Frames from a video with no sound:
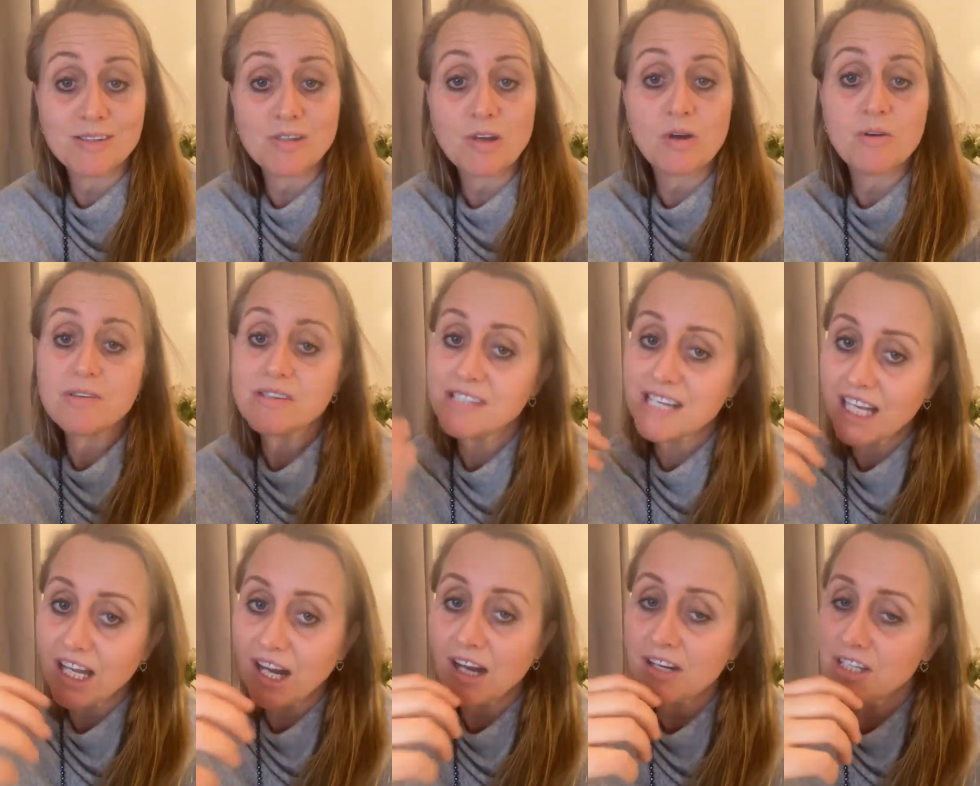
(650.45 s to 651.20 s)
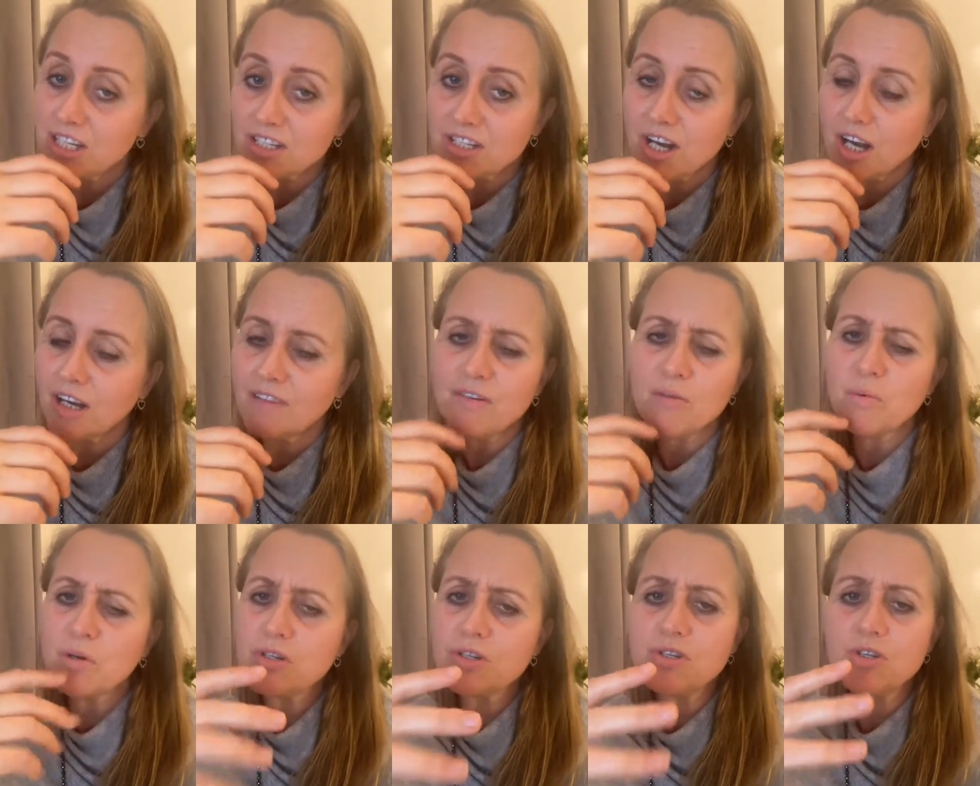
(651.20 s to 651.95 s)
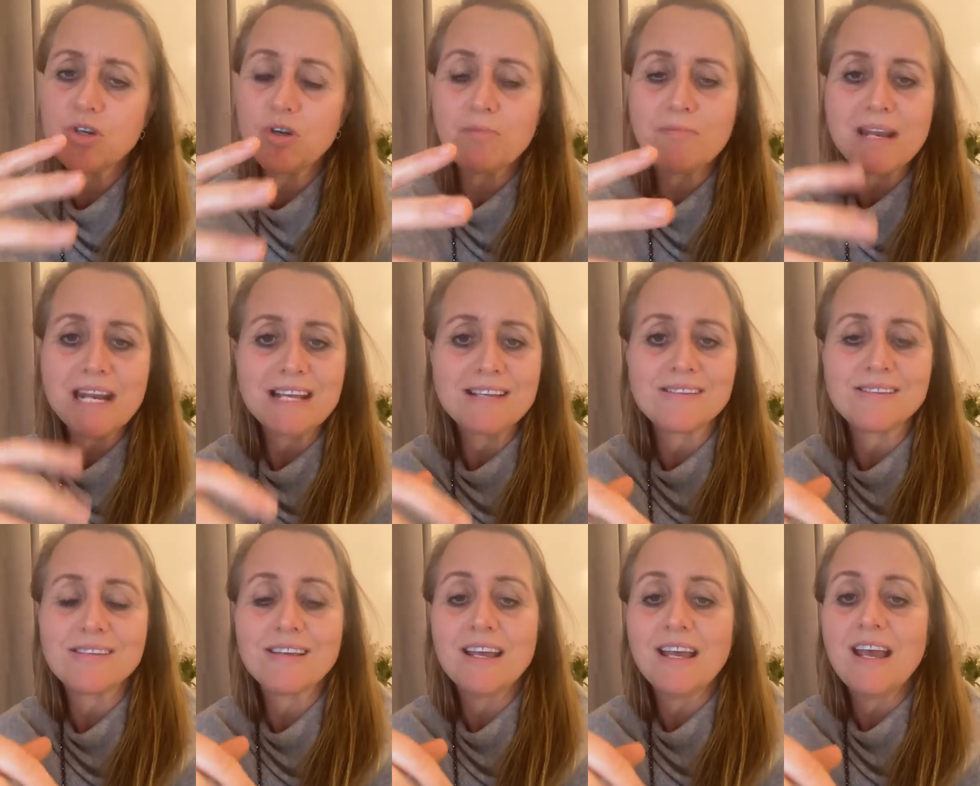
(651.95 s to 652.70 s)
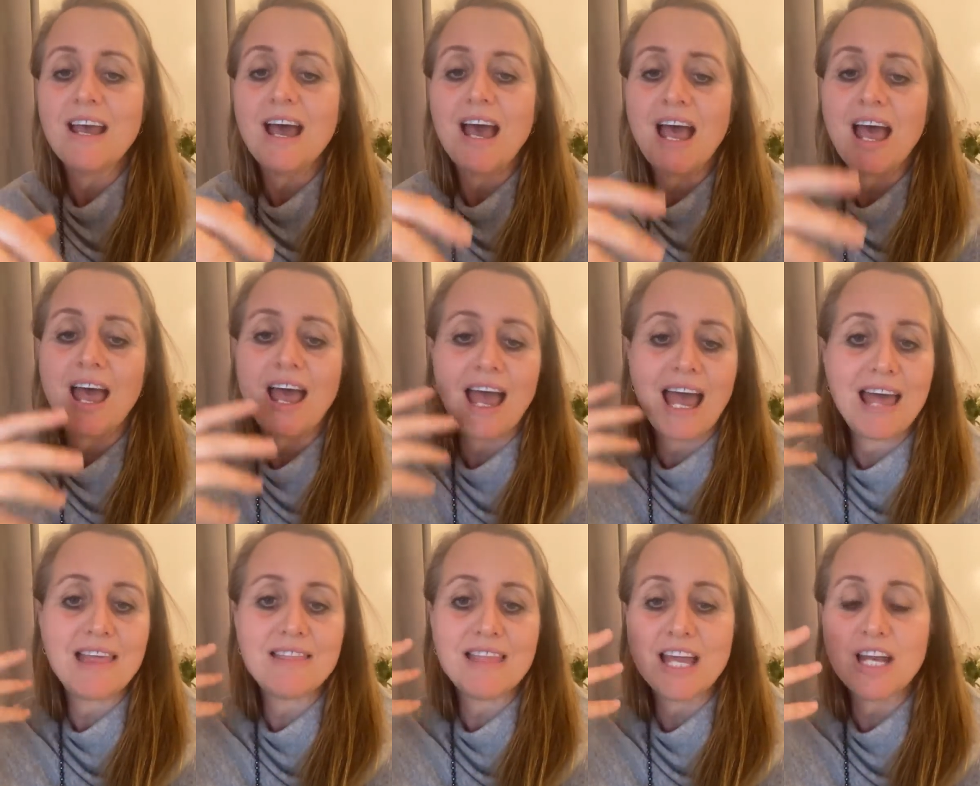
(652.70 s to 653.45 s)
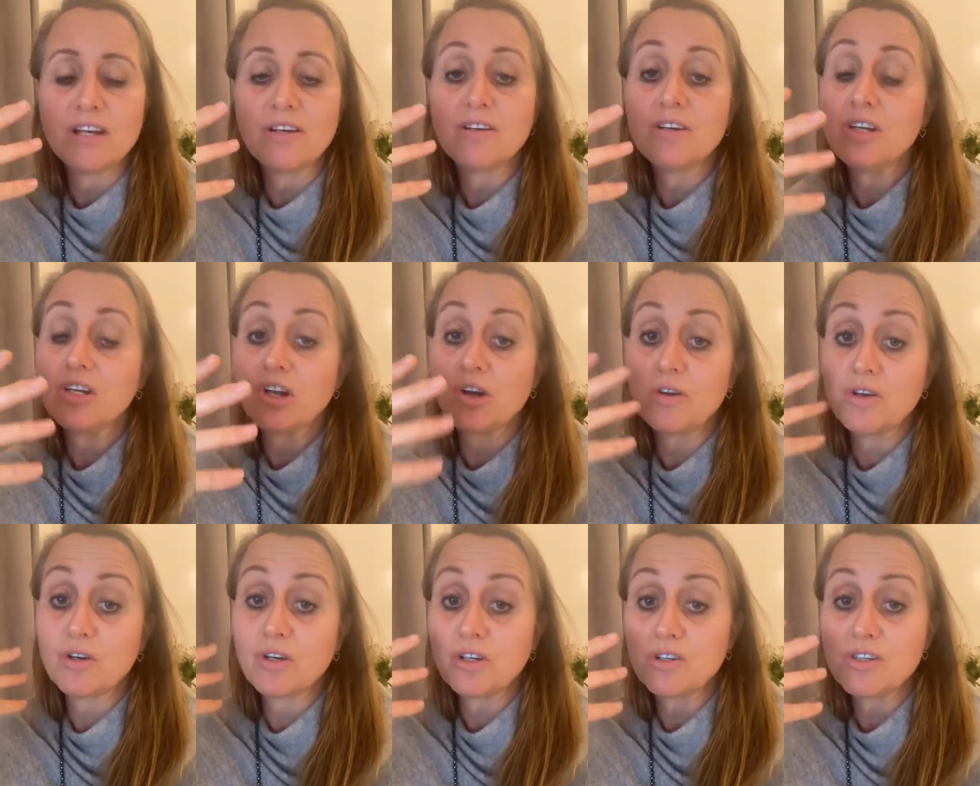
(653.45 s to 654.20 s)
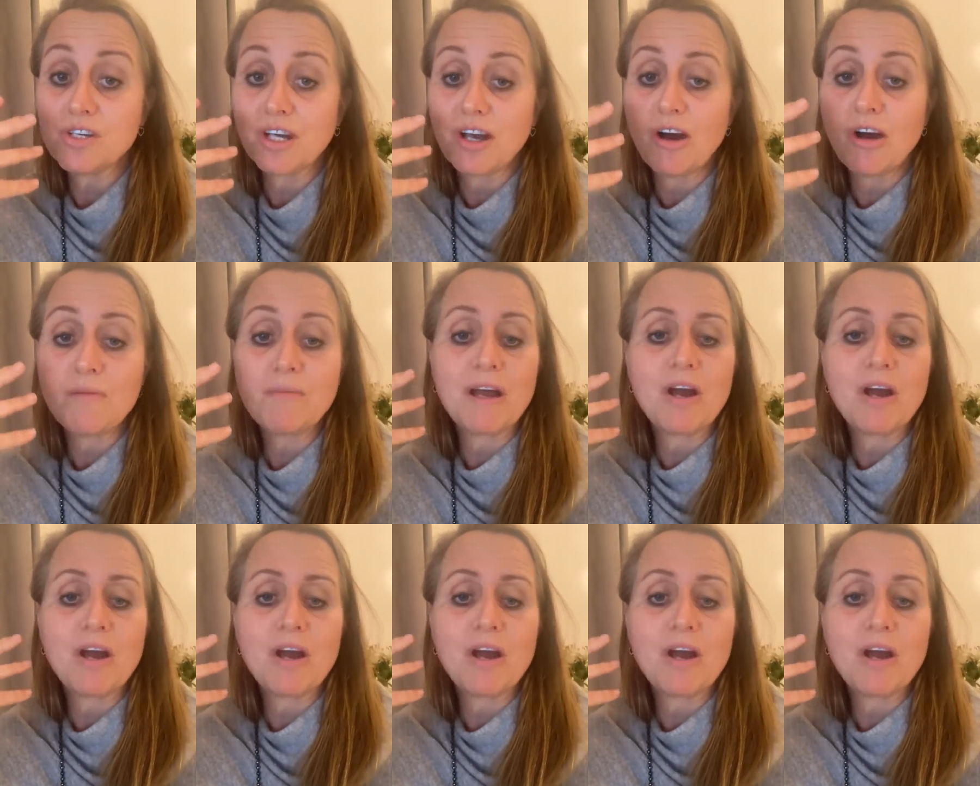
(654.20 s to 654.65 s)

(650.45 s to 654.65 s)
So stick it under your tongue for 1 to 2 minutes, and then you're good to go.